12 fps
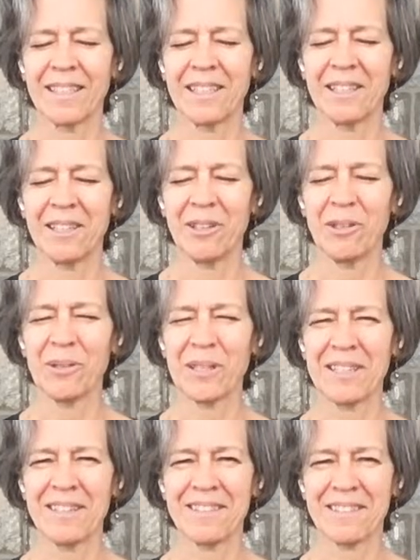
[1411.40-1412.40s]
And you
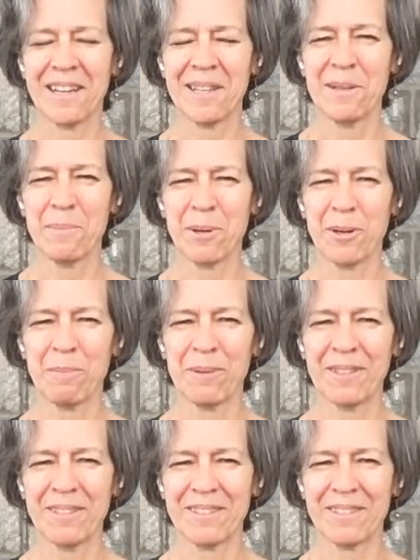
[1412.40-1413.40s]
can decide the
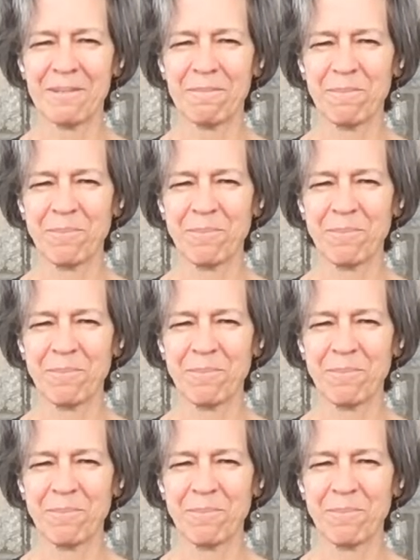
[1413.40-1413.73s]
purpose.